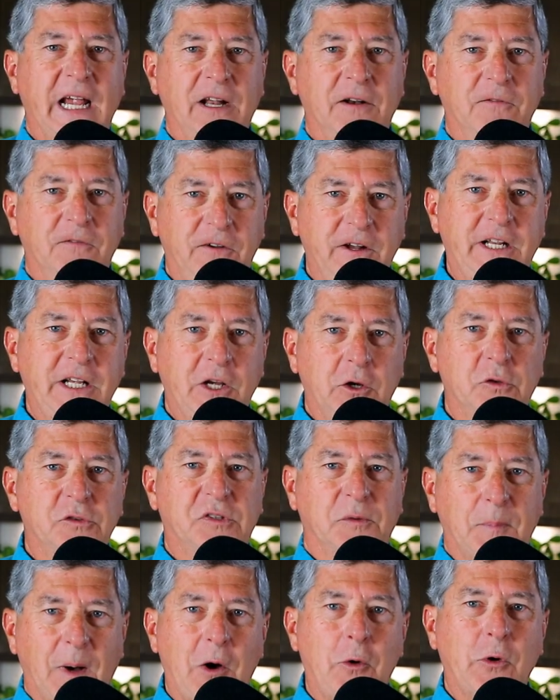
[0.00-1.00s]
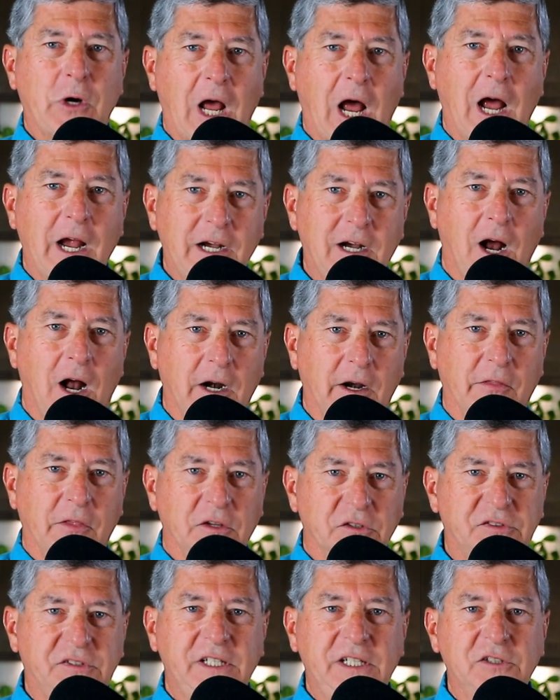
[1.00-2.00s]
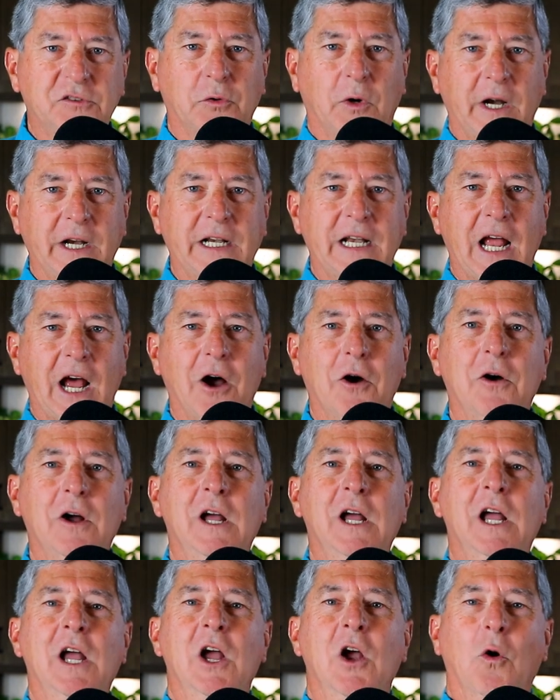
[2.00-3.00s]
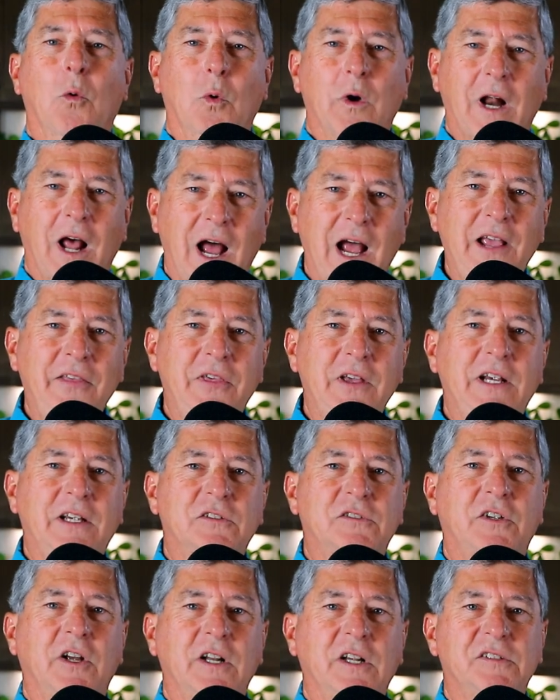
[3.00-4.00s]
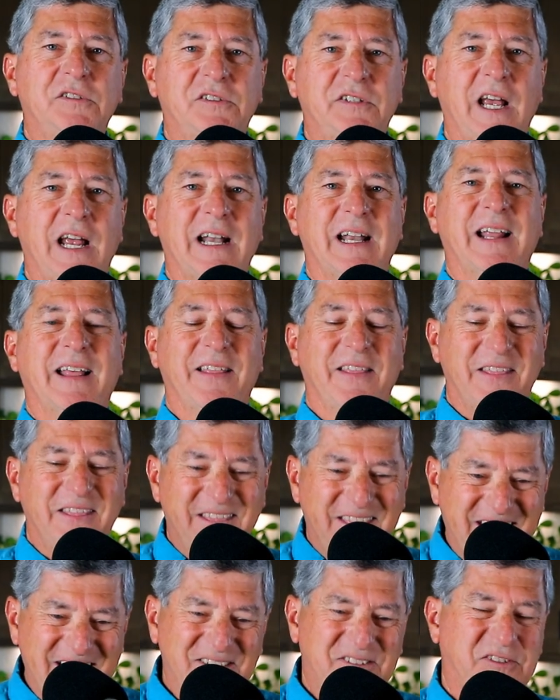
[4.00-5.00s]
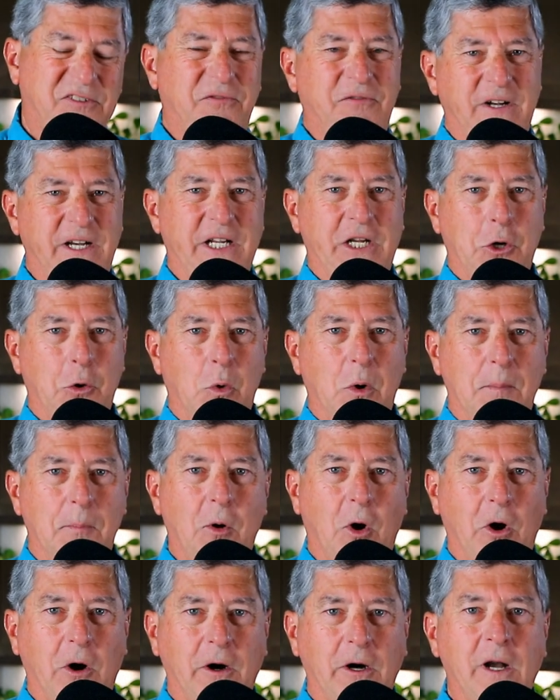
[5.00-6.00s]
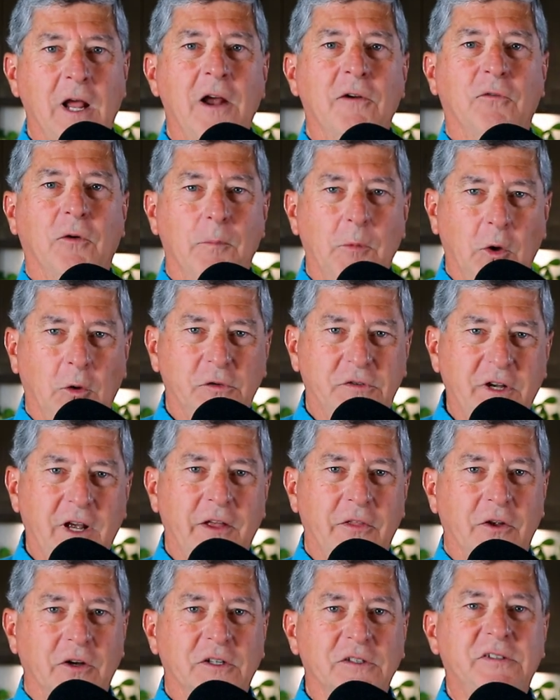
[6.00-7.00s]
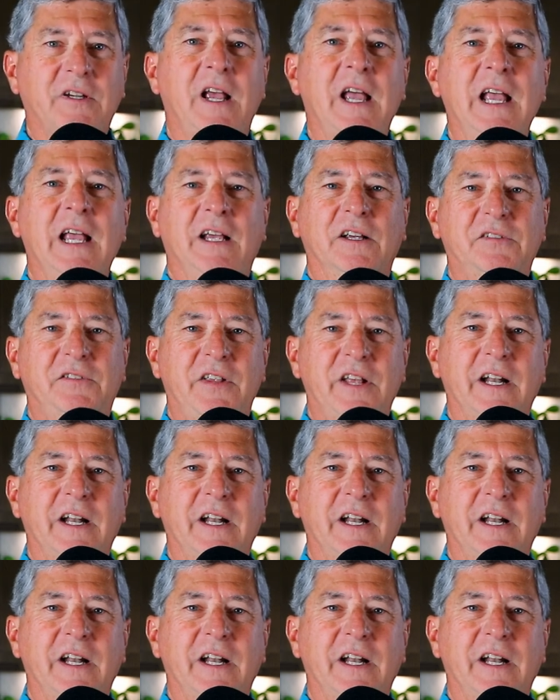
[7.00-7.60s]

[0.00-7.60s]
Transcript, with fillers: in videos about Icon of the Seas right now. What I think is going to set this video apart from those others is